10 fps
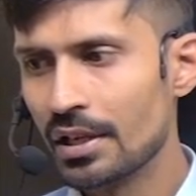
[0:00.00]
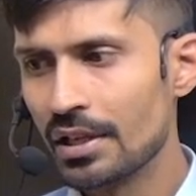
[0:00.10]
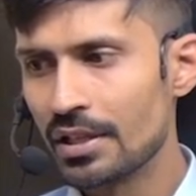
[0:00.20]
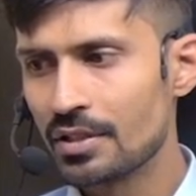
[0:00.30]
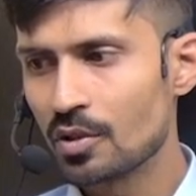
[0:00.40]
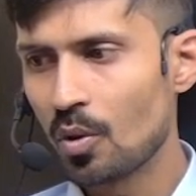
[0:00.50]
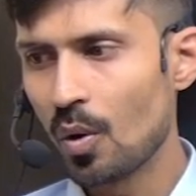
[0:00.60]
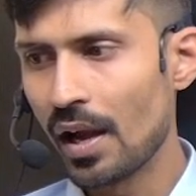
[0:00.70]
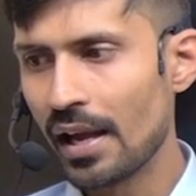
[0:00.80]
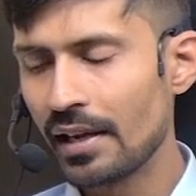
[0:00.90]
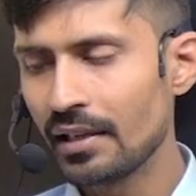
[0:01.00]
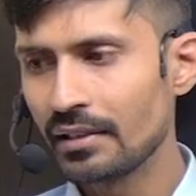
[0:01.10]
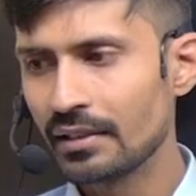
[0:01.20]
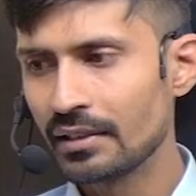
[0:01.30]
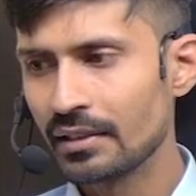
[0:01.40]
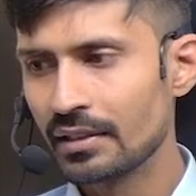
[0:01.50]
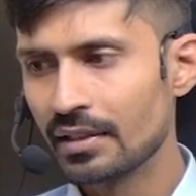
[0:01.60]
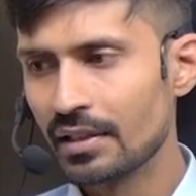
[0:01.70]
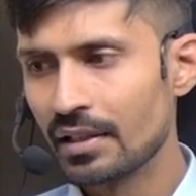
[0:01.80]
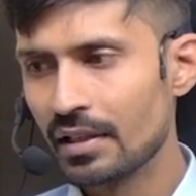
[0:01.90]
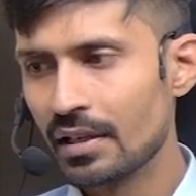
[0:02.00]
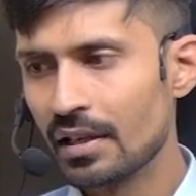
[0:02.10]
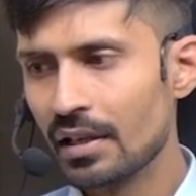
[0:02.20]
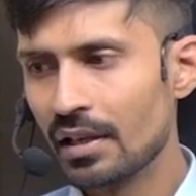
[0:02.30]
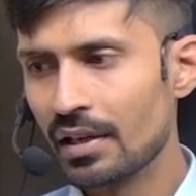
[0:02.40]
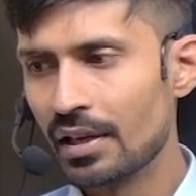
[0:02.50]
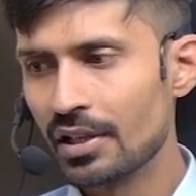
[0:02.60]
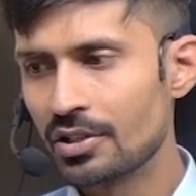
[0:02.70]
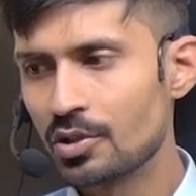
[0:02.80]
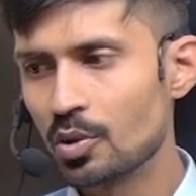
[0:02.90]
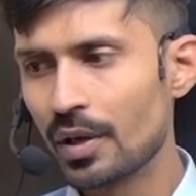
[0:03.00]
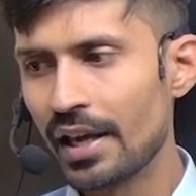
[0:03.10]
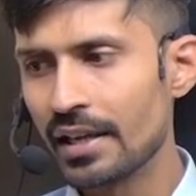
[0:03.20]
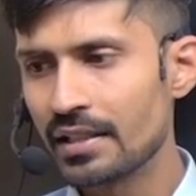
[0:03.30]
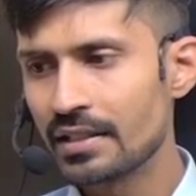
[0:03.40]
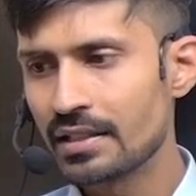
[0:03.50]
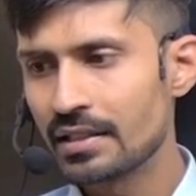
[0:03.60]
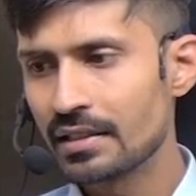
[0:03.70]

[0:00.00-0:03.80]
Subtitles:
square raised to x